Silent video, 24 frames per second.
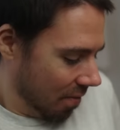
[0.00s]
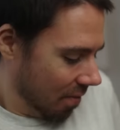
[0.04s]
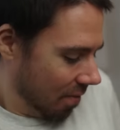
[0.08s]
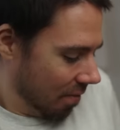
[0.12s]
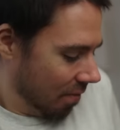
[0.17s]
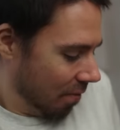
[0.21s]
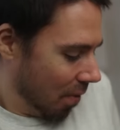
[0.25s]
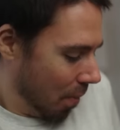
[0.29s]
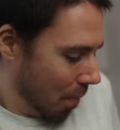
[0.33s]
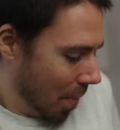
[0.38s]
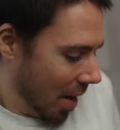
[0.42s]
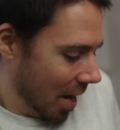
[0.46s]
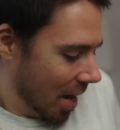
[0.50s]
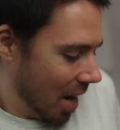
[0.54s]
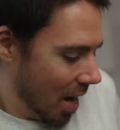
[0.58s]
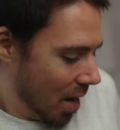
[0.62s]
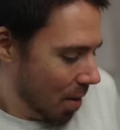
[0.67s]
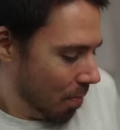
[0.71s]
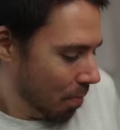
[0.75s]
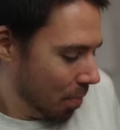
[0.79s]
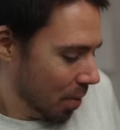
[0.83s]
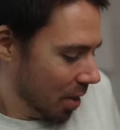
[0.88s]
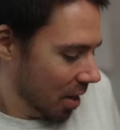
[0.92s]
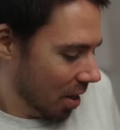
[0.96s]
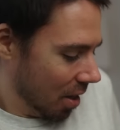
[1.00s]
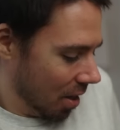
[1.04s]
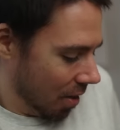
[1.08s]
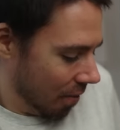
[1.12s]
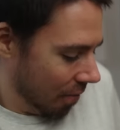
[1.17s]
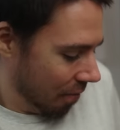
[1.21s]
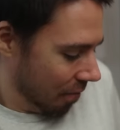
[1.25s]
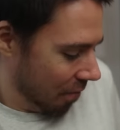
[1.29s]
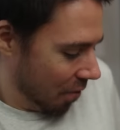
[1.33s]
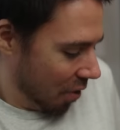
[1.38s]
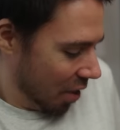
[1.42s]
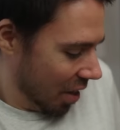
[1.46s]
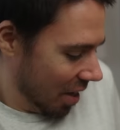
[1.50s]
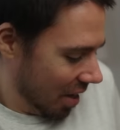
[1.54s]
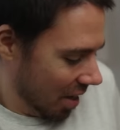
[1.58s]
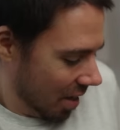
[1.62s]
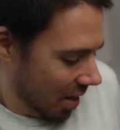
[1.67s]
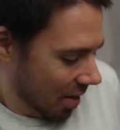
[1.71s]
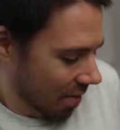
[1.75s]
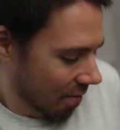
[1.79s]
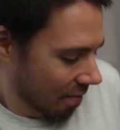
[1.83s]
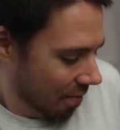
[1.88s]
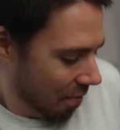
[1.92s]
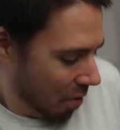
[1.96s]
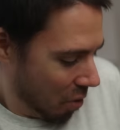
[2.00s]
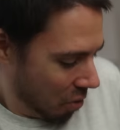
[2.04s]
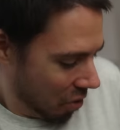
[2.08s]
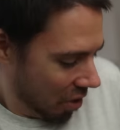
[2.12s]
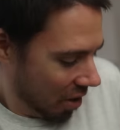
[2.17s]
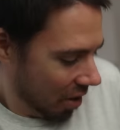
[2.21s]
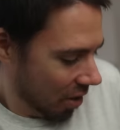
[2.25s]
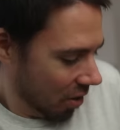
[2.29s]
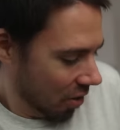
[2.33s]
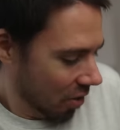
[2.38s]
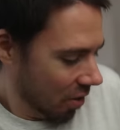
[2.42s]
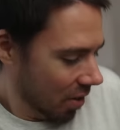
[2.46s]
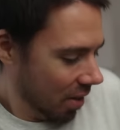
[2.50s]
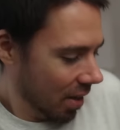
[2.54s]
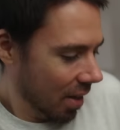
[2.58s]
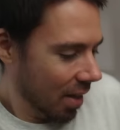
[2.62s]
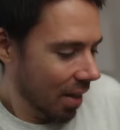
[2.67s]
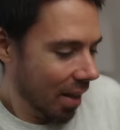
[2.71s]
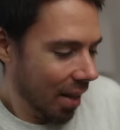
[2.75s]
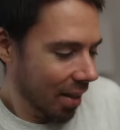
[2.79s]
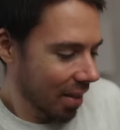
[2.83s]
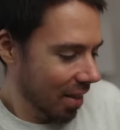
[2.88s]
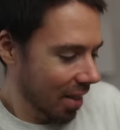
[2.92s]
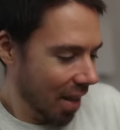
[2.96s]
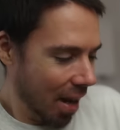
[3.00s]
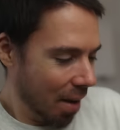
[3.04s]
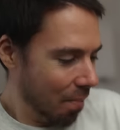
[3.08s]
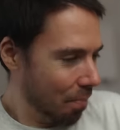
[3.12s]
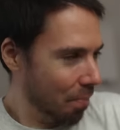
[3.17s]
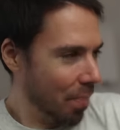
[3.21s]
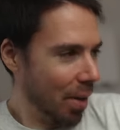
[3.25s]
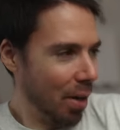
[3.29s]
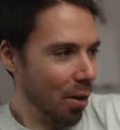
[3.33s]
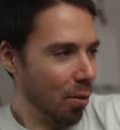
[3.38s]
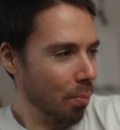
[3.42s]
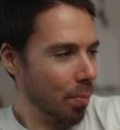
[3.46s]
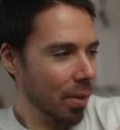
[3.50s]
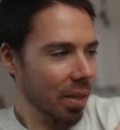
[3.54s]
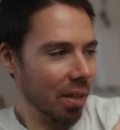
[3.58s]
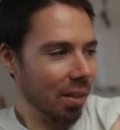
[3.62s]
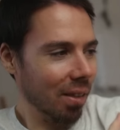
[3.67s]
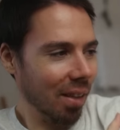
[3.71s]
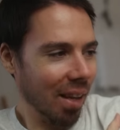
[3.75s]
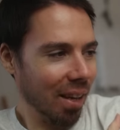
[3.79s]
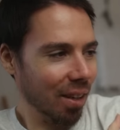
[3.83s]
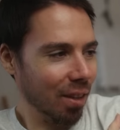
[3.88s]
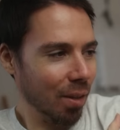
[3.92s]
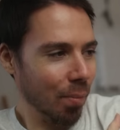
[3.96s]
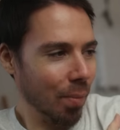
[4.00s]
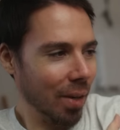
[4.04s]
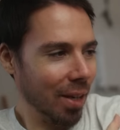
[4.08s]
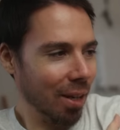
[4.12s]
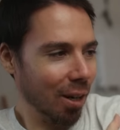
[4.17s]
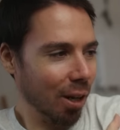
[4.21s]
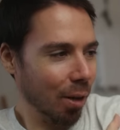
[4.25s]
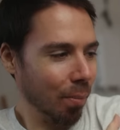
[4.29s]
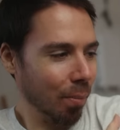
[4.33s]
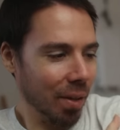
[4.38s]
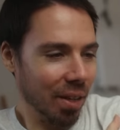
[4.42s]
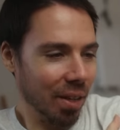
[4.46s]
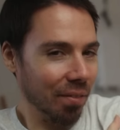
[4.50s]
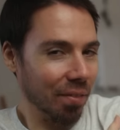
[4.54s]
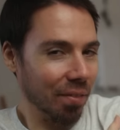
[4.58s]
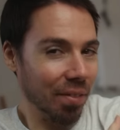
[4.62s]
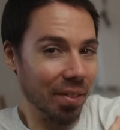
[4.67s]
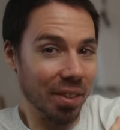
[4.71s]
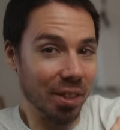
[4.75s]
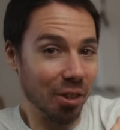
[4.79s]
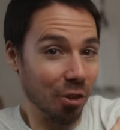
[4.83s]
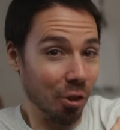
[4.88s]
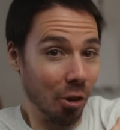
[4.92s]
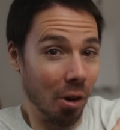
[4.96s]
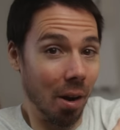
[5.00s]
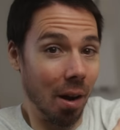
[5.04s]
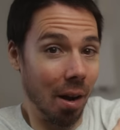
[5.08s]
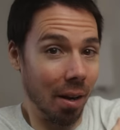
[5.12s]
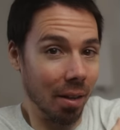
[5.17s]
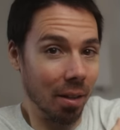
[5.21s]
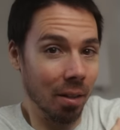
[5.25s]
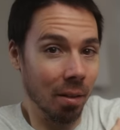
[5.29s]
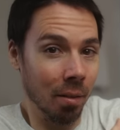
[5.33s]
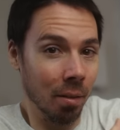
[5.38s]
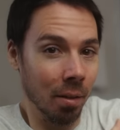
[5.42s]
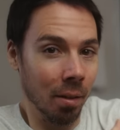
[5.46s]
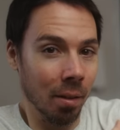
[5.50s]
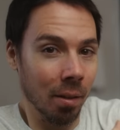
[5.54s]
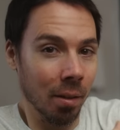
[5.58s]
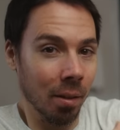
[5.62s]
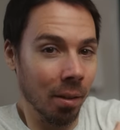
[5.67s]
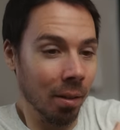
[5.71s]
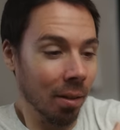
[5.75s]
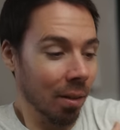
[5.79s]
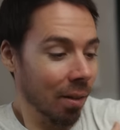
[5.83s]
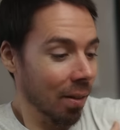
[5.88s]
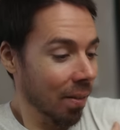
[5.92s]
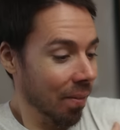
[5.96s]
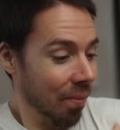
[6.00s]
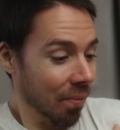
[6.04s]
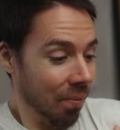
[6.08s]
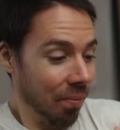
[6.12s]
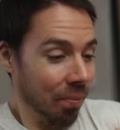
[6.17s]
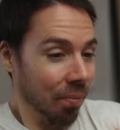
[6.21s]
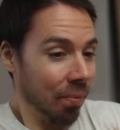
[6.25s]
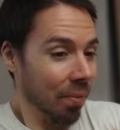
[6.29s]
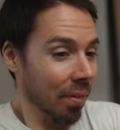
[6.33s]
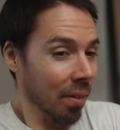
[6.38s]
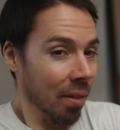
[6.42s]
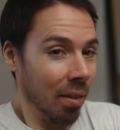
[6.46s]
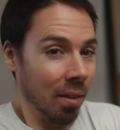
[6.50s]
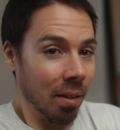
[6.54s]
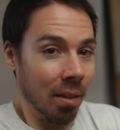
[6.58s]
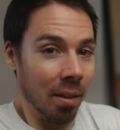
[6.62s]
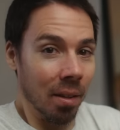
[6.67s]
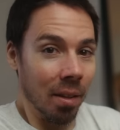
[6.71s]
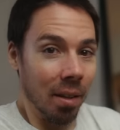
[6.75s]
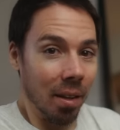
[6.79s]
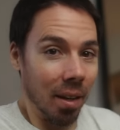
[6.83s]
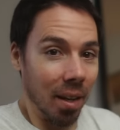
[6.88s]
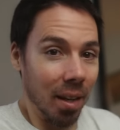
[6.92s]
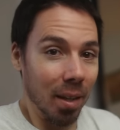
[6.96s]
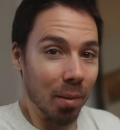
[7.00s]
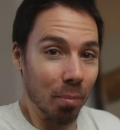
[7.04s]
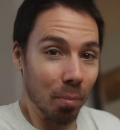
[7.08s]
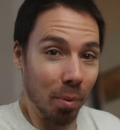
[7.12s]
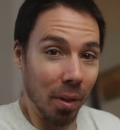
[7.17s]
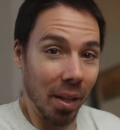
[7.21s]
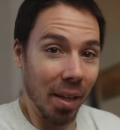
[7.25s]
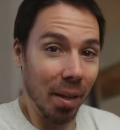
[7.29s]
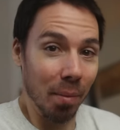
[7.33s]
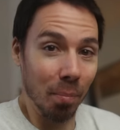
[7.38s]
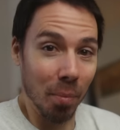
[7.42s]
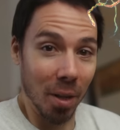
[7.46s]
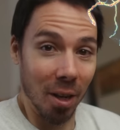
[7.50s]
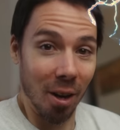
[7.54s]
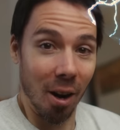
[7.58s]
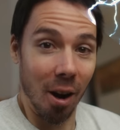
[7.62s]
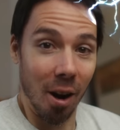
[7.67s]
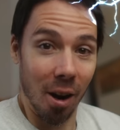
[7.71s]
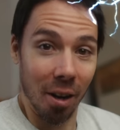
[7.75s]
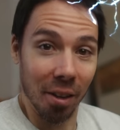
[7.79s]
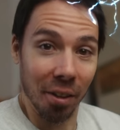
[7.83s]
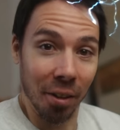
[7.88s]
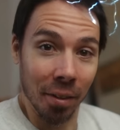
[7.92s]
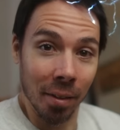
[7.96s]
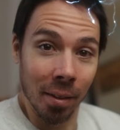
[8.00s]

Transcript: from my hip to the foot focus, and then that better be the length of my arm, and if it's not, I blame God.